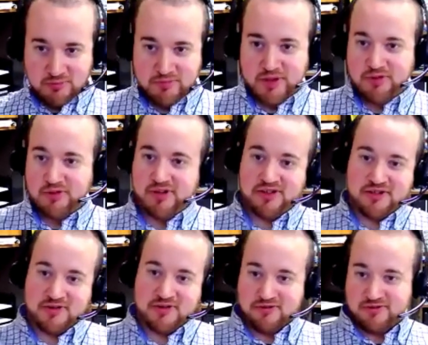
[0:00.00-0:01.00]

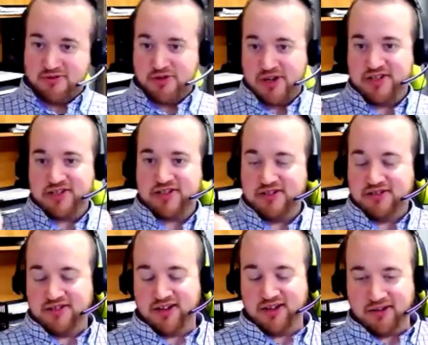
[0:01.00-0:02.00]
Peoria's transit
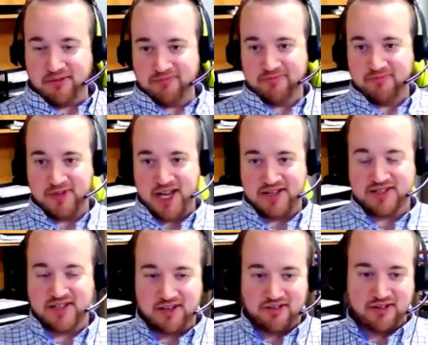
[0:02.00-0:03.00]
at
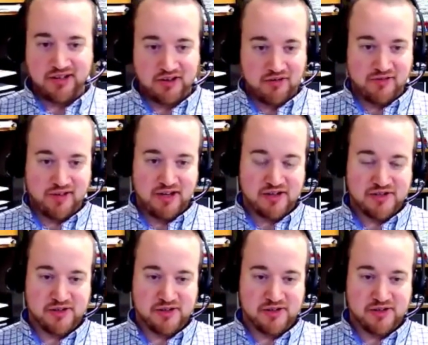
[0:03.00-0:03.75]
CityLink over there.